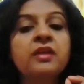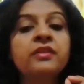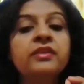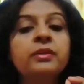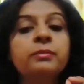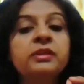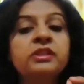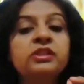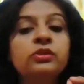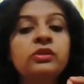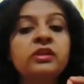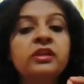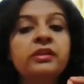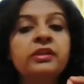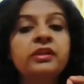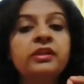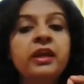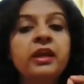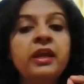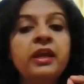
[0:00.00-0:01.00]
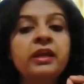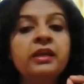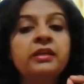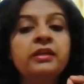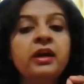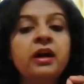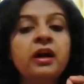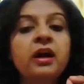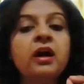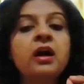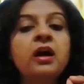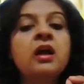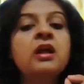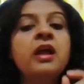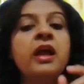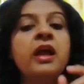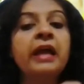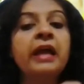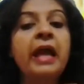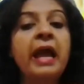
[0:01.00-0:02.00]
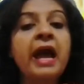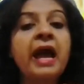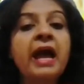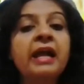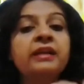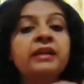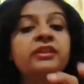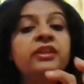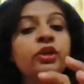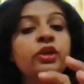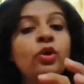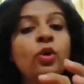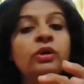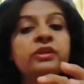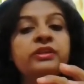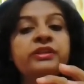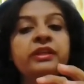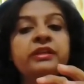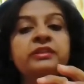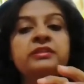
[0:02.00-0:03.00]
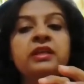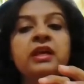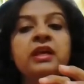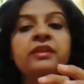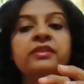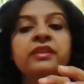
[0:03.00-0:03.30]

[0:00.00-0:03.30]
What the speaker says: The medullary area and the cortex,